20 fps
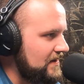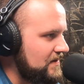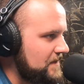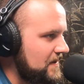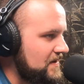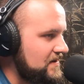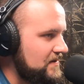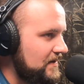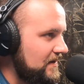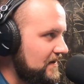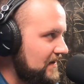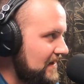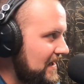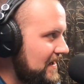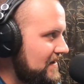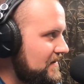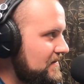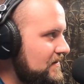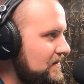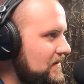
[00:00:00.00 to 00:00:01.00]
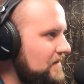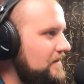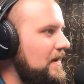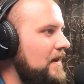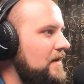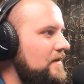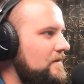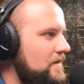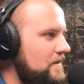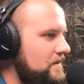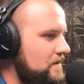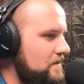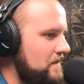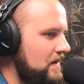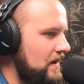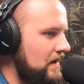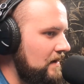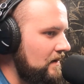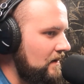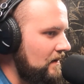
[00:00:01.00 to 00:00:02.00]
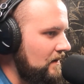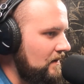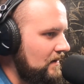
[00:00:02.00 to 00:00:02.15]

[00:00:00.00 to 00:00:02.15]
Especially like the guy that used to live down the road from me.